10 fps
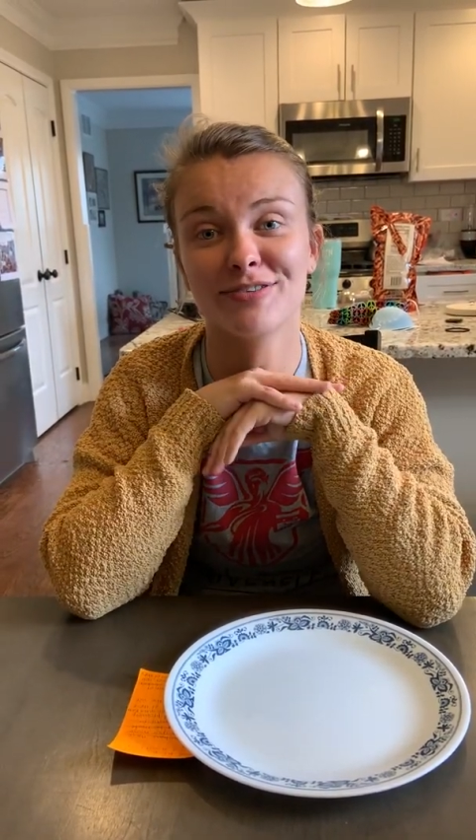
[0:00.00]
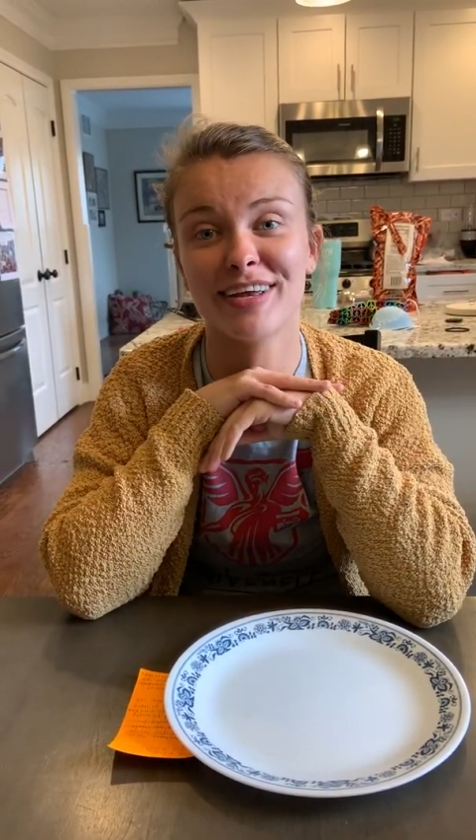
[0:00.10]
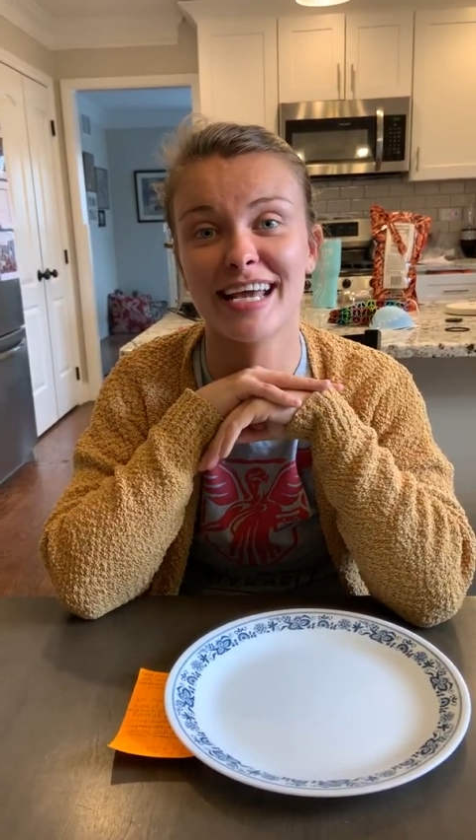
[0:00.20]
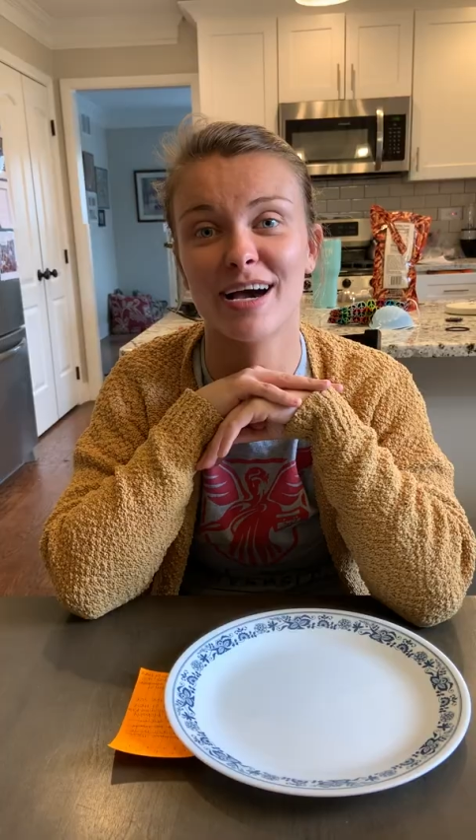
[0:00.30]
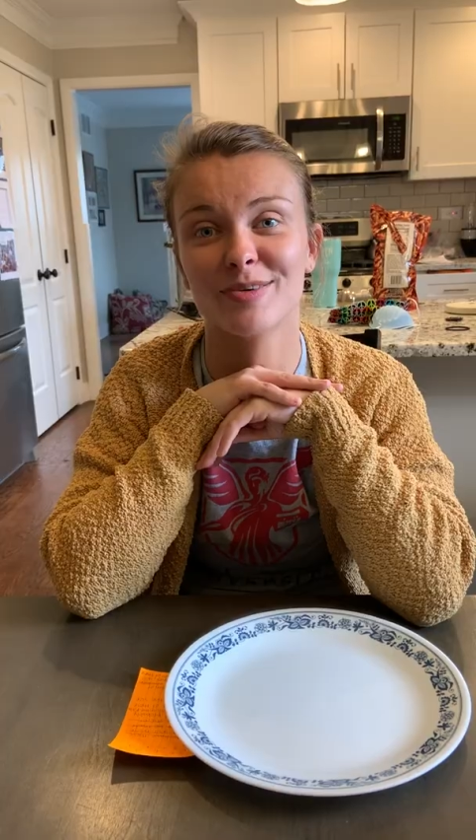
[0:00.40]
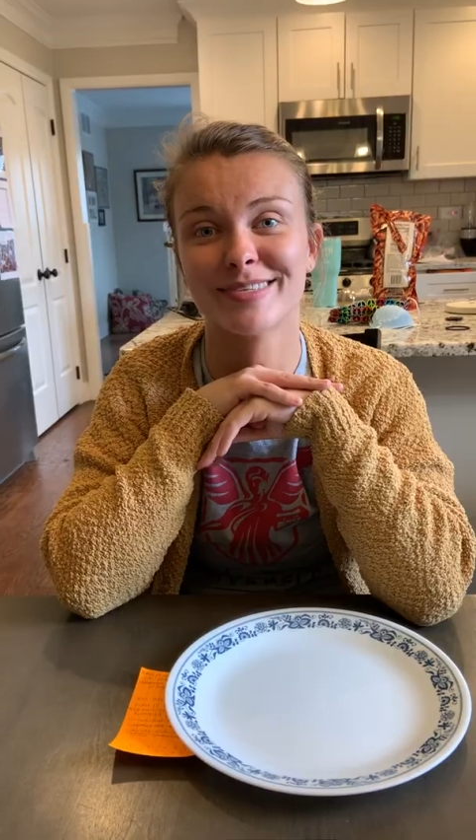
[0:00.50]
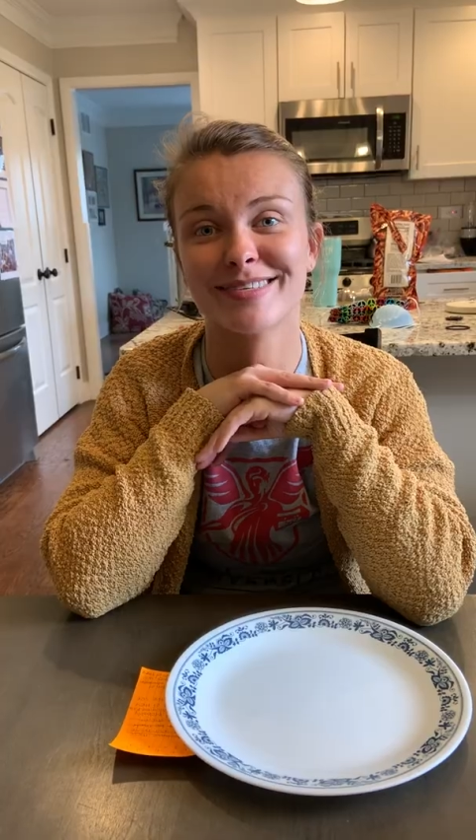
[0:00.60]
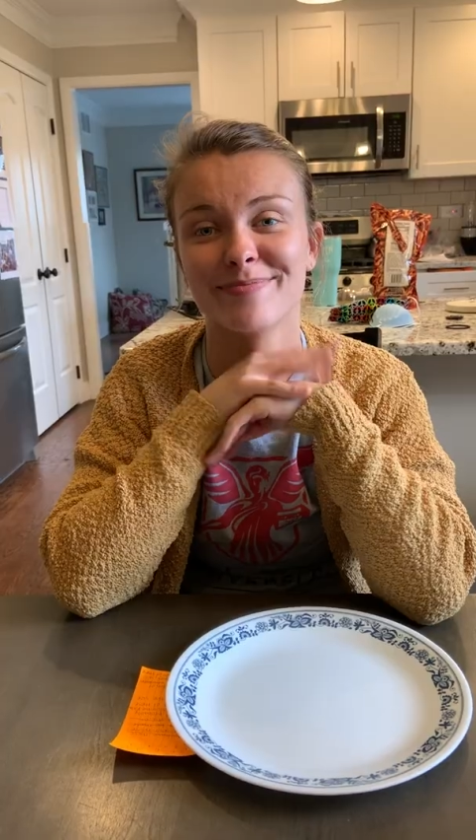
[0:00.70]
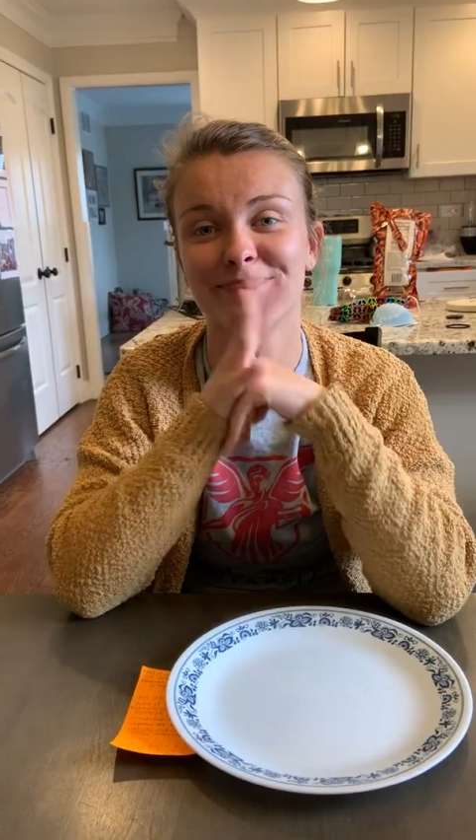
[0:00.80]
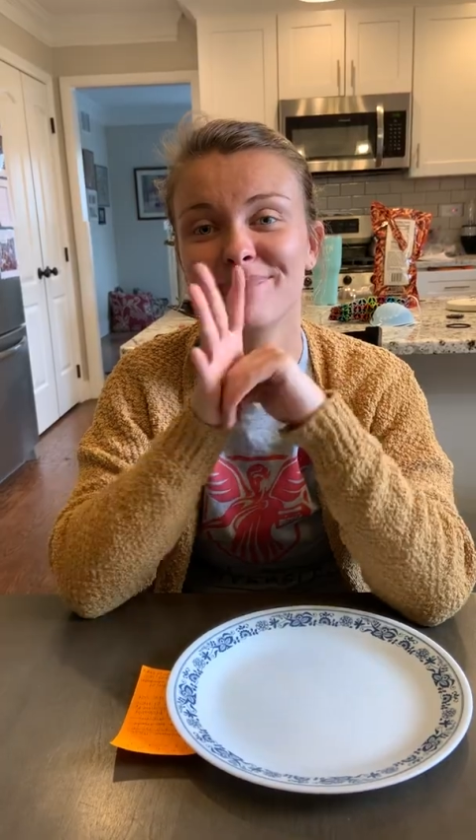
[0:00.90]

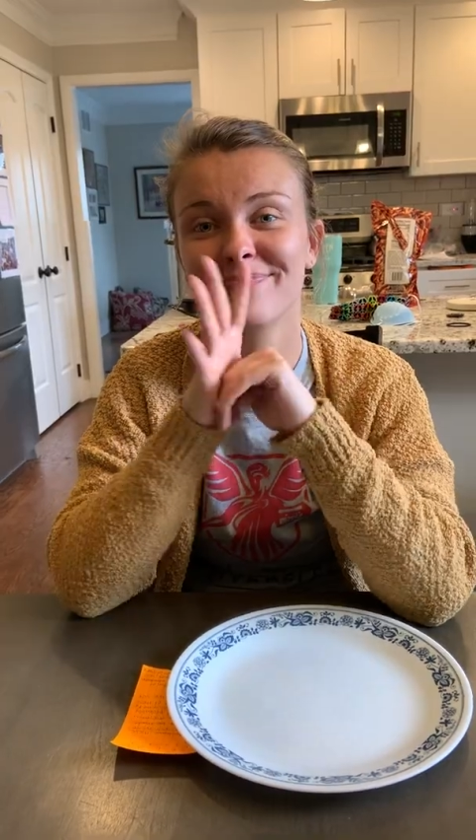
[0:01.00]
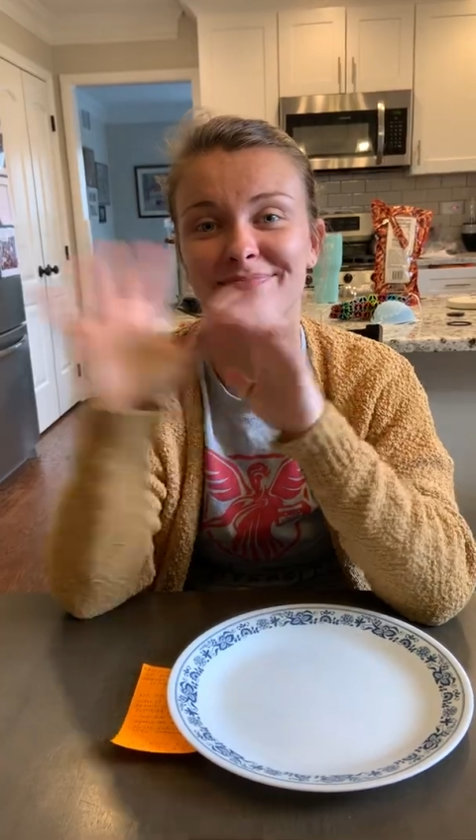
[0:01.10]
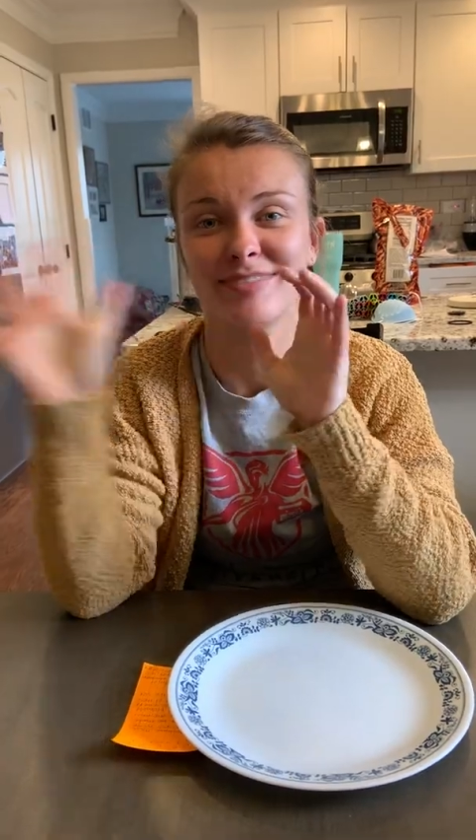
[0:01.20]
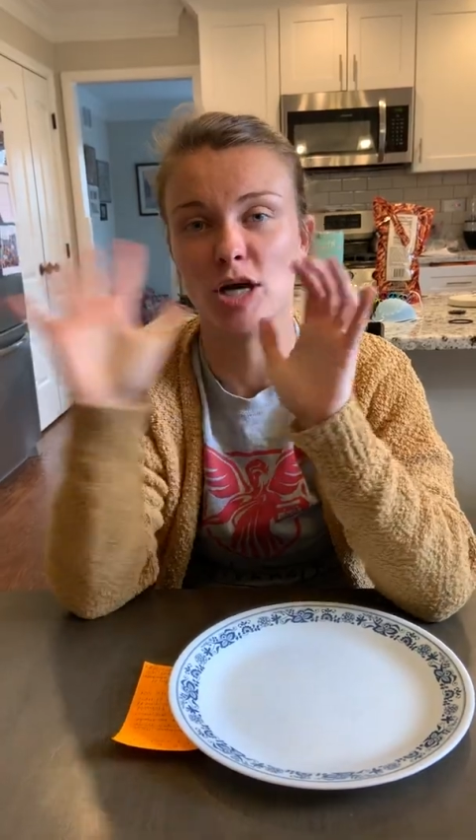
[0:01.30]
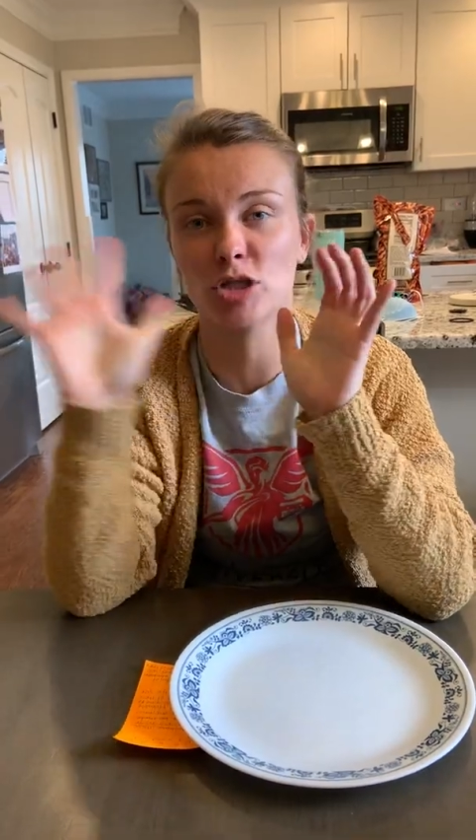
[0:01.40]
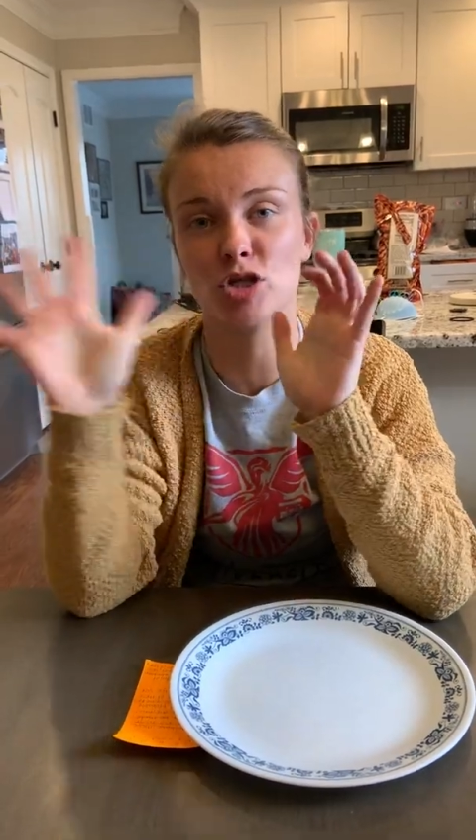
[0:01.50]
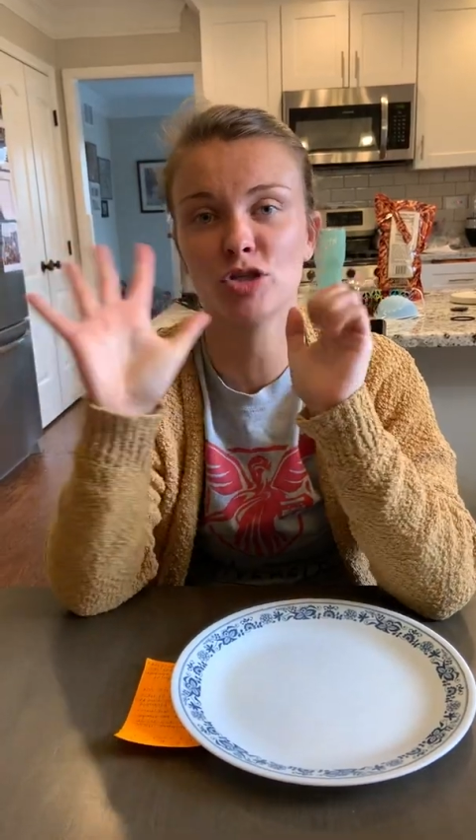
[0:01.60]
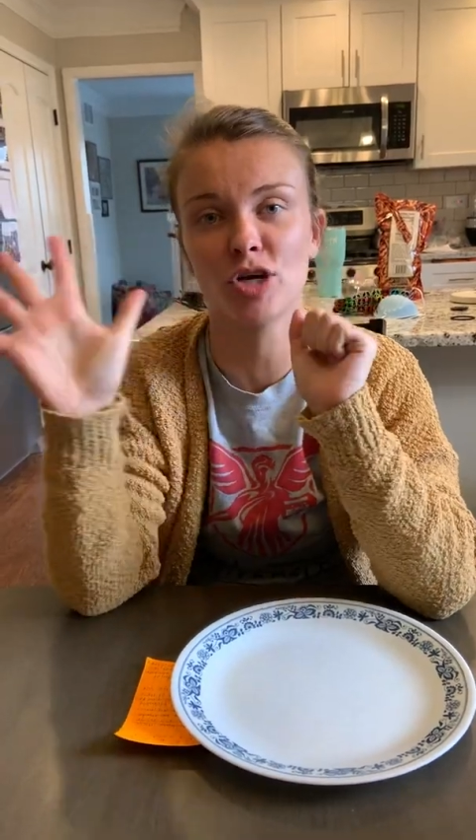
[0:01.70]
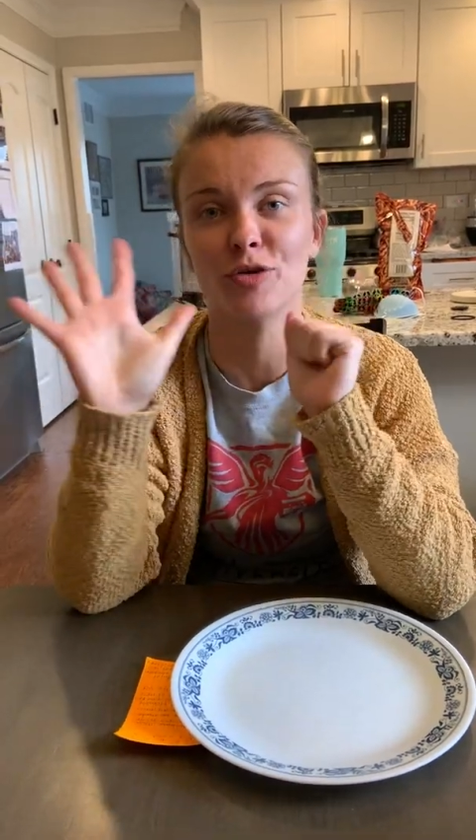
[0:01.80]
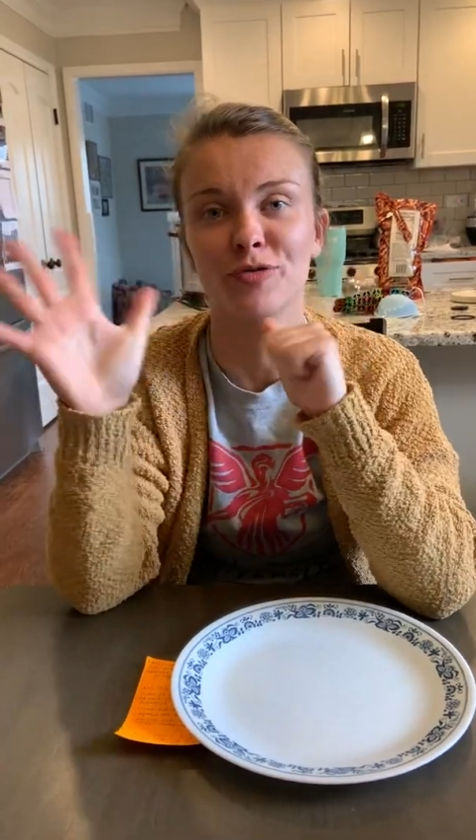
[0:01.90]
videos. Talk to you
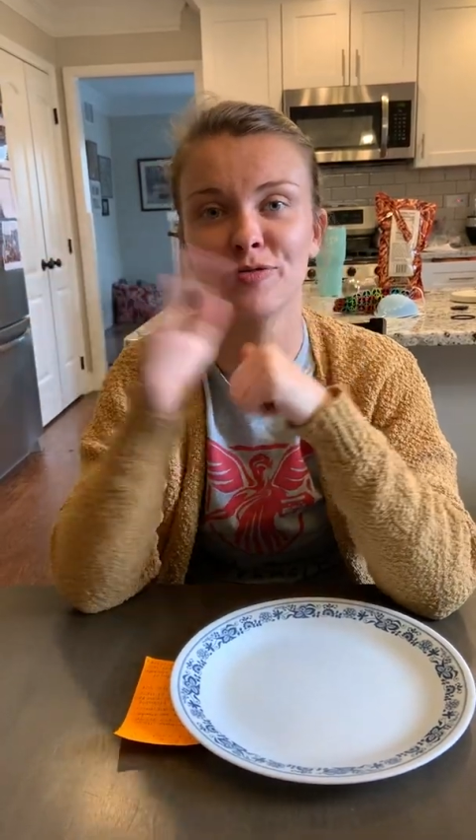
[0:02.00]
soon.